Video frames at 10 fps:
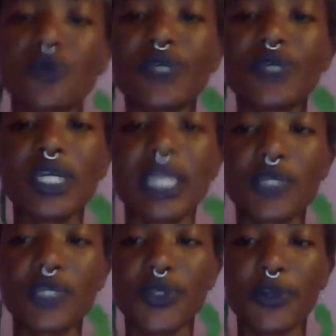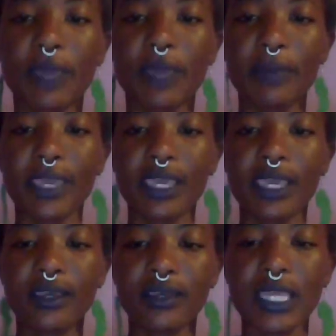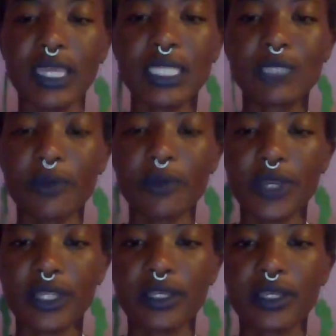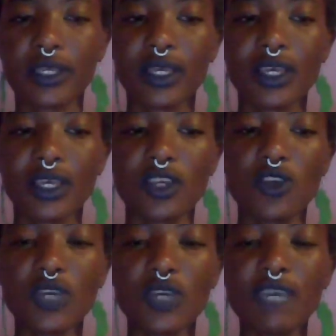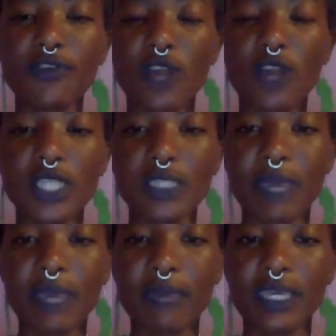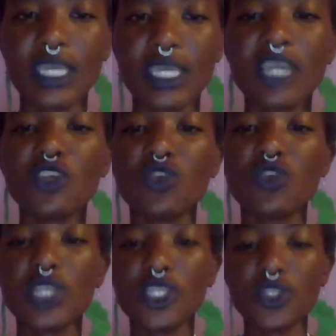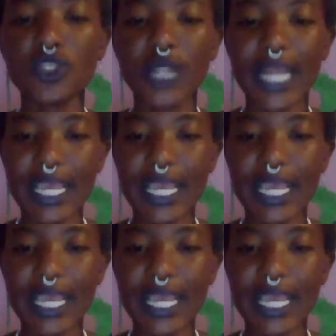to reconnect with your baby in the spirit. If you lost the baby, you need to